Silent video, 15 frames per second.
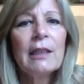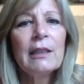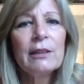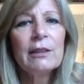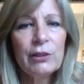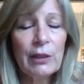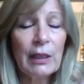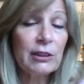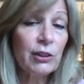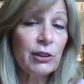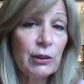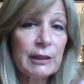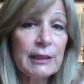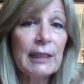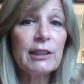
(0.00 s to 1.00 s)
to, as
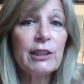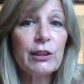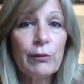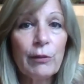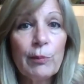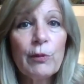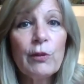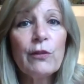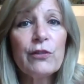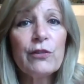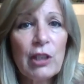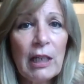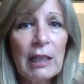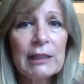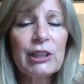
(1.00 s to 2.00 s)
you said, to remove
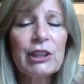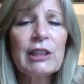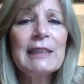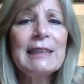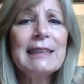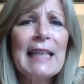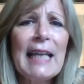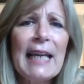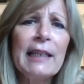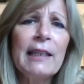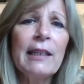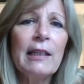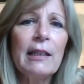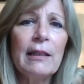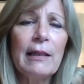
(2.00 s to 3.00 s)
tchotchkes,
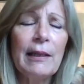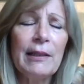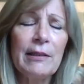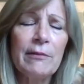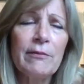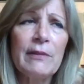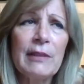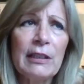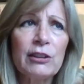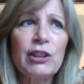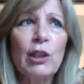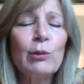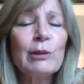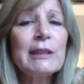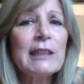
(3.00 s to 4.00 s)
and there's
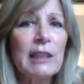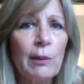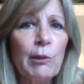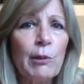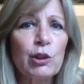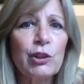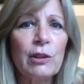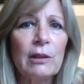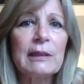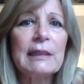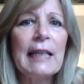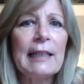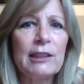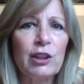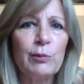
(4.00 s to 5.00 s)
always an emotional
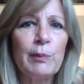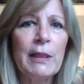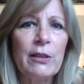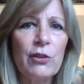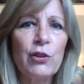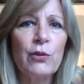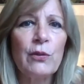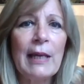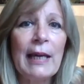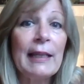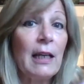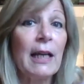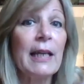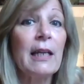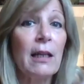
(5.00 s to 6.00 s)
attachment to that,
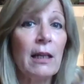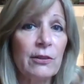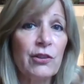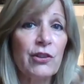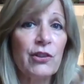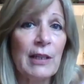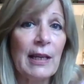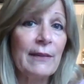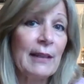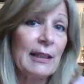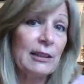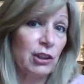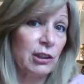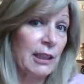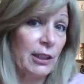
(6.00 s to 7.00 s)
and I understand
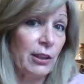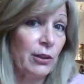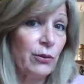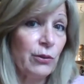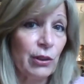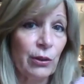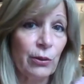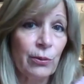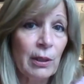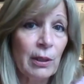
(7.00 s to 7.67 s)
that, just like you do.